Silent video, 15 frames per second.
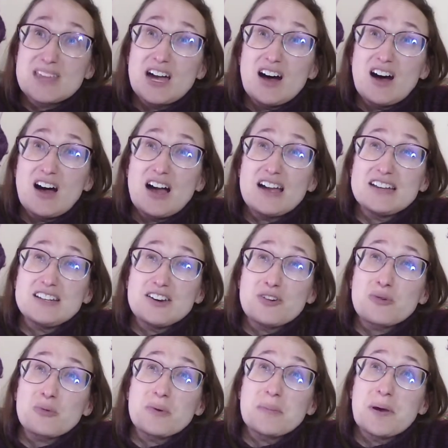I
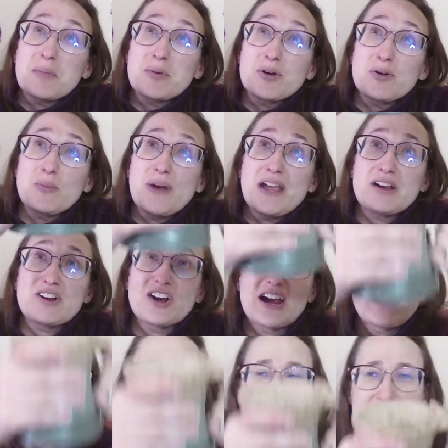don't remember where. I
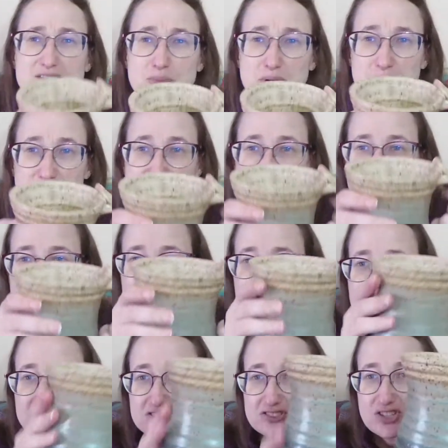think this one was a
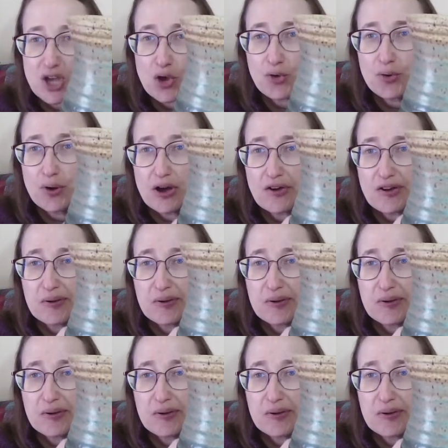gift, so